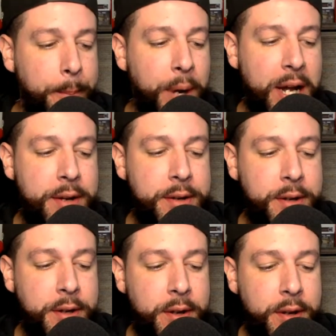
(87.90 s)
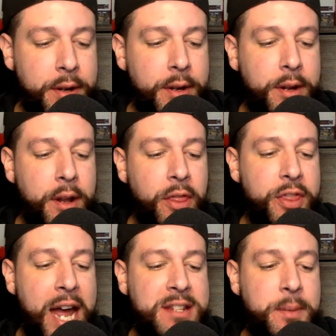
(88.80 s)
But
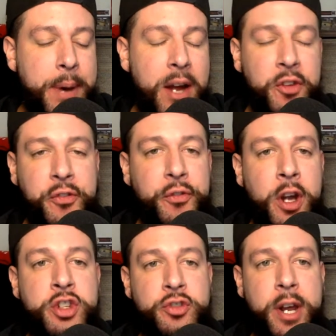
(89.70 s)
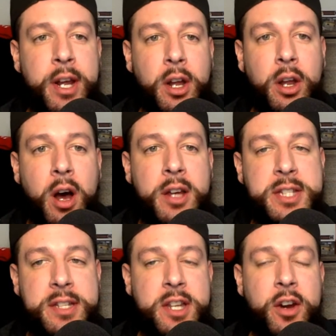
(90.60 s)
that's about as frustrating a
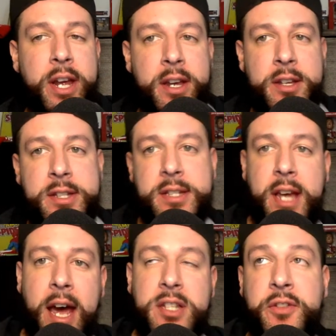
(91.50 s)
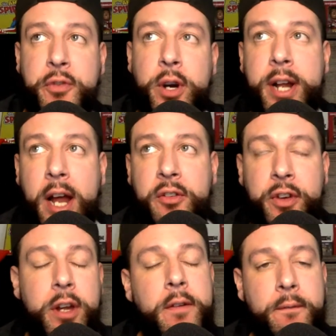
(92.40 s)
loss as there is as a 49er
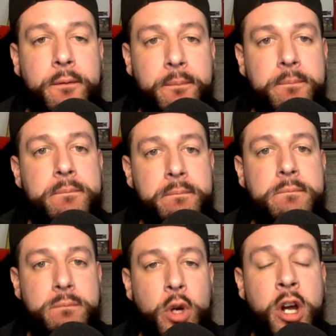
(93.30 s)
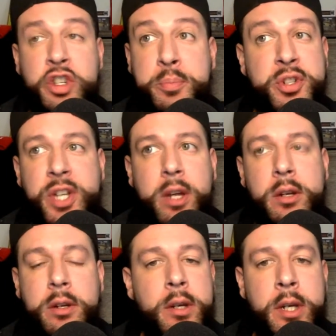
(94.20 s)
fan. 100%.
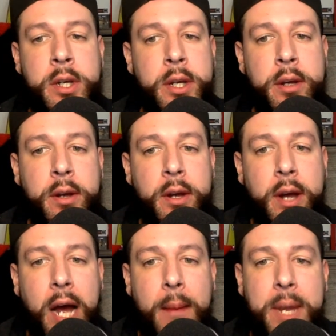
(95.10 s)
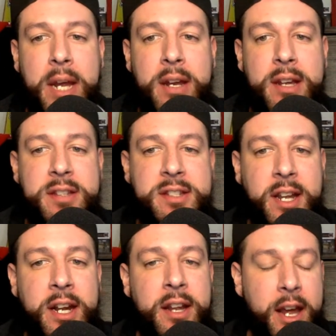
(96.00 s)
I mean,
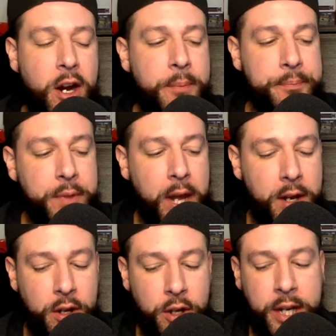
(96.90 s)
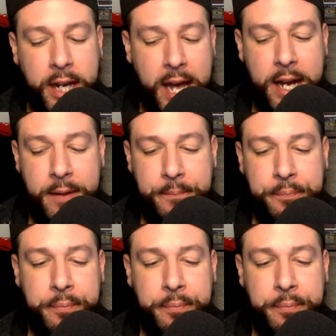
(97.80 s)
sitting there and looking at it,